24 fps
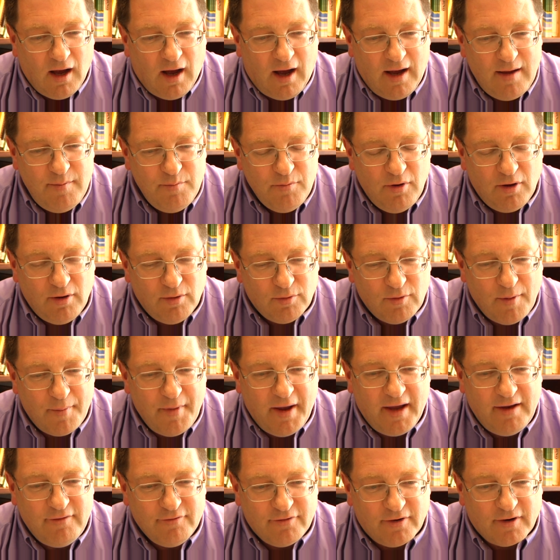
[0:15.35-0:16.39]
I
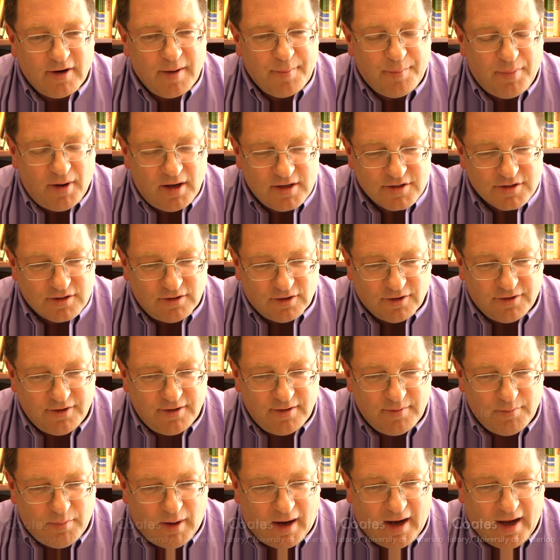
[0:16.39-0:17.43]
remain very puzzled
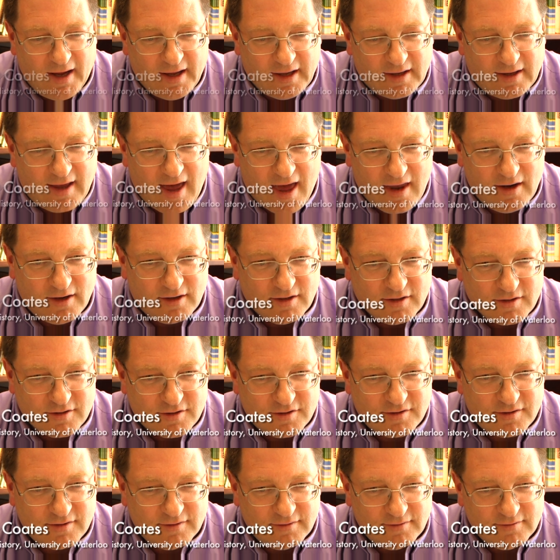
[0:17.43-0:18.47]
by
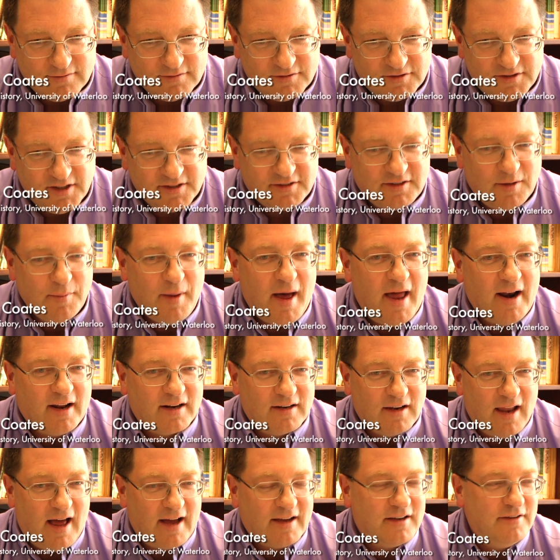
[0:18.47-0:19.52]
Canada's
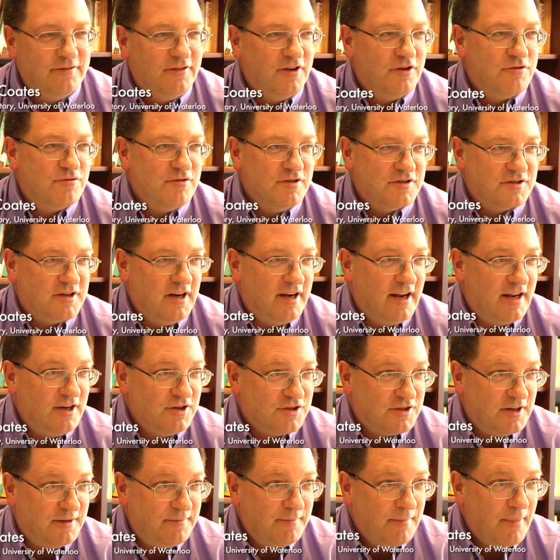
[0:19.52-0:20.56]
systematic lack of interest in
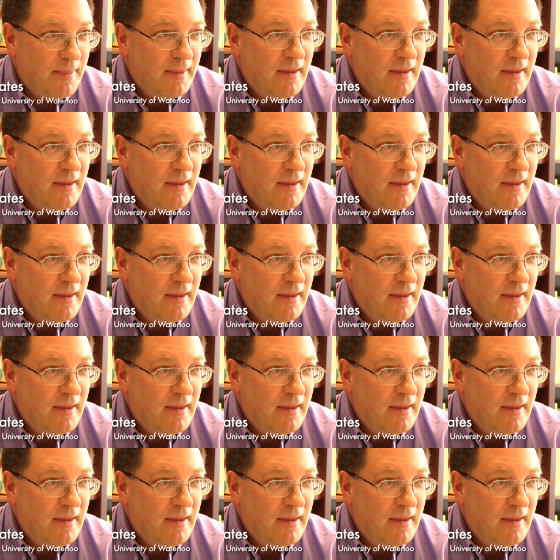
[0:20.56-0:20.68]
Asia.